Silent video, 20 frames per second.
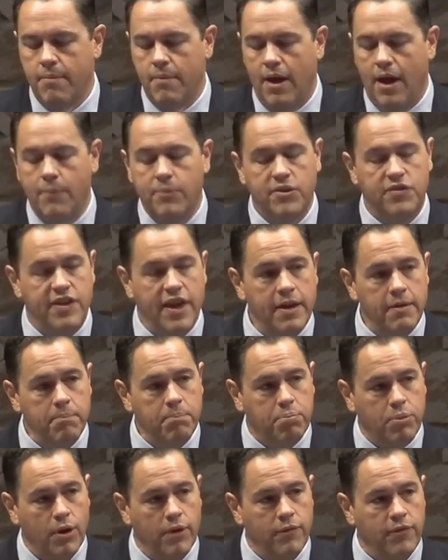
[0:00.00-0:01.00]
I was
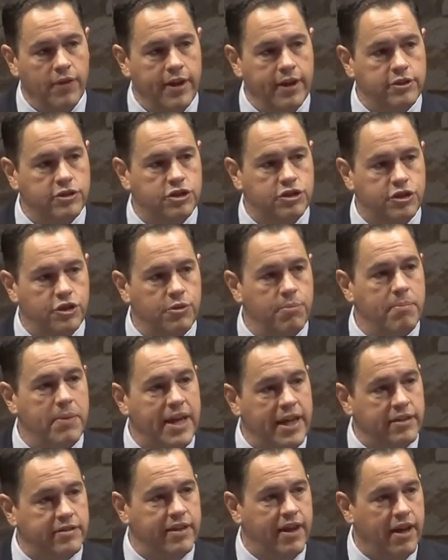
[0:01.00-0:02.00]
then privileged to
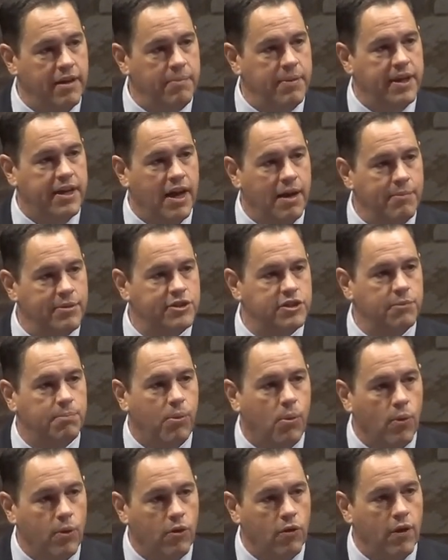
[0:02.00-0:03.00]
meet and become a
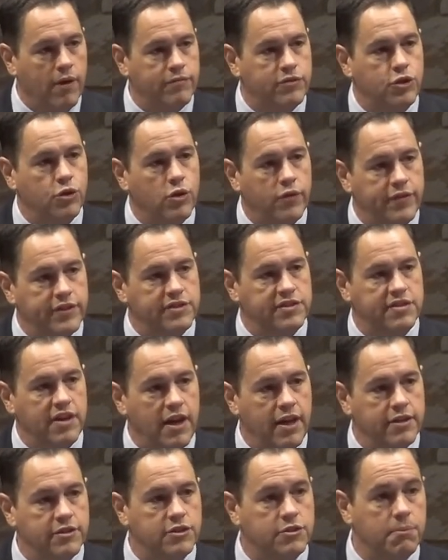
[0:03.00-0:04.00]
supporter of two of his
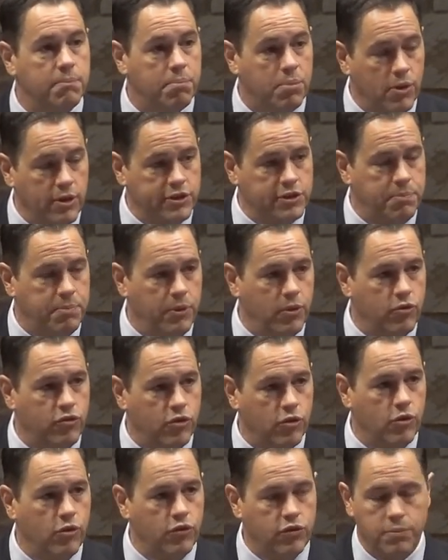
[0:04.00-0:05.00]
sons, Brooks
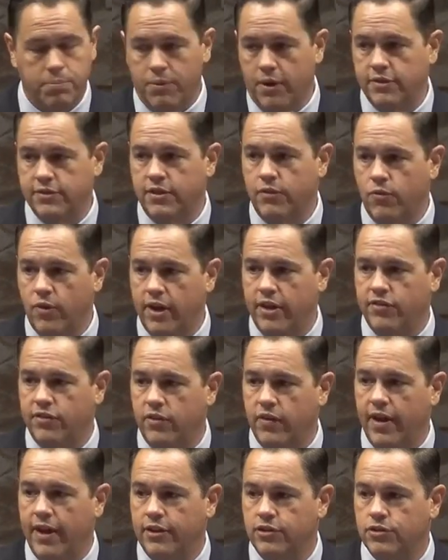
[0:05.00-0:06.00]
Buser, who's the president of Radius
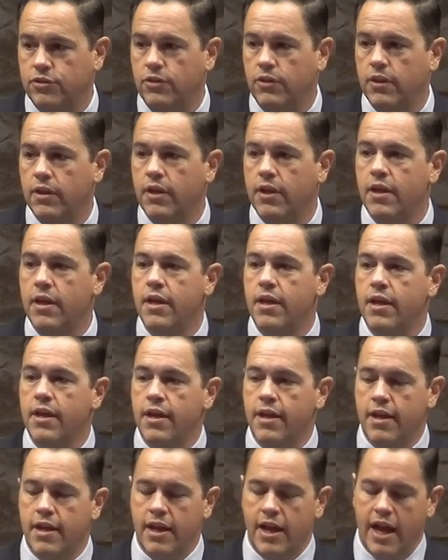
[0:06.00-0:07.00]
International,
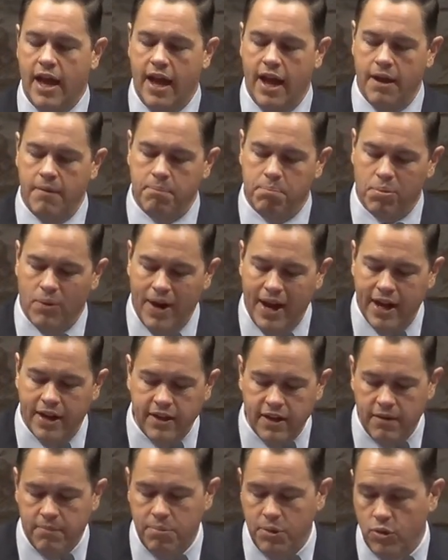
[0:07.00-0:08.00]
and
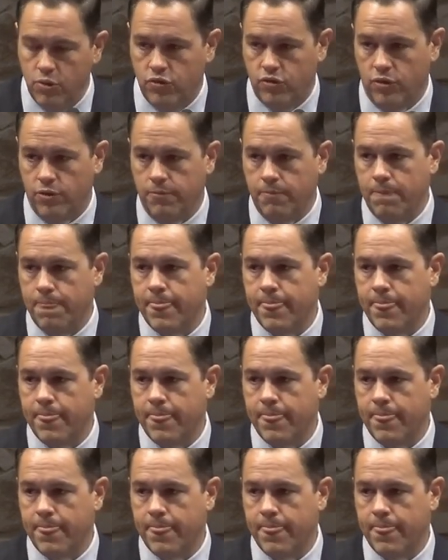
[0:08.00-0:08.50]
Brandon Buser.